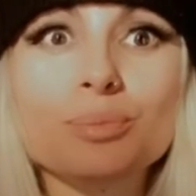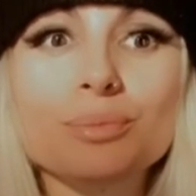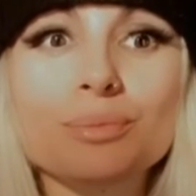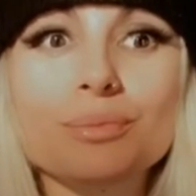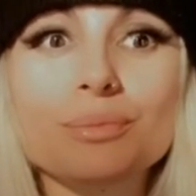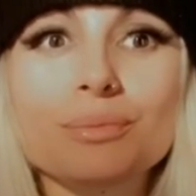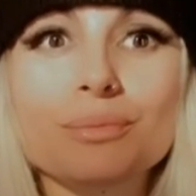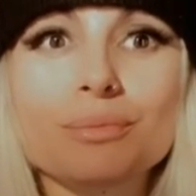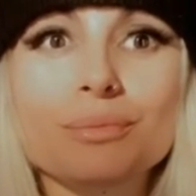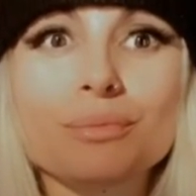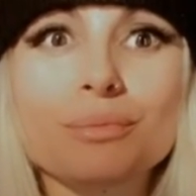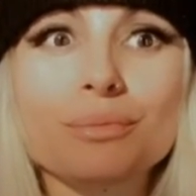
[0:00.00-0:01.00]

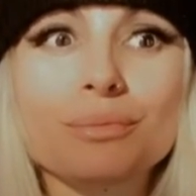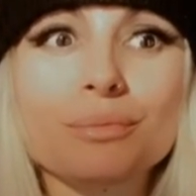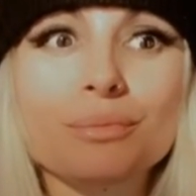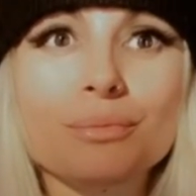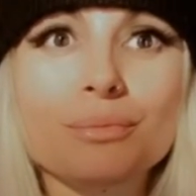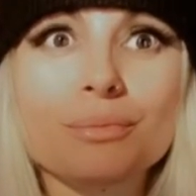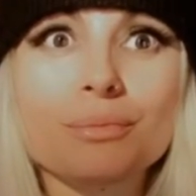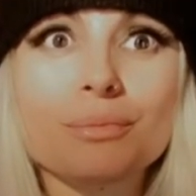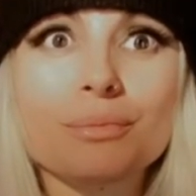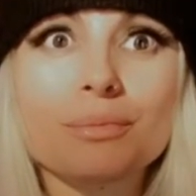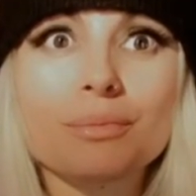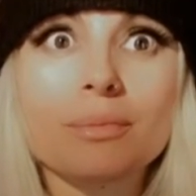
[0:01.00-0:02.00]

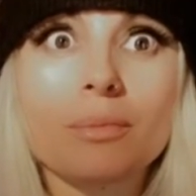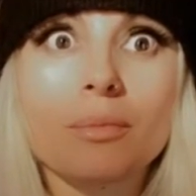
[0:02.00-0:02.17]
No one is speaking in this clip.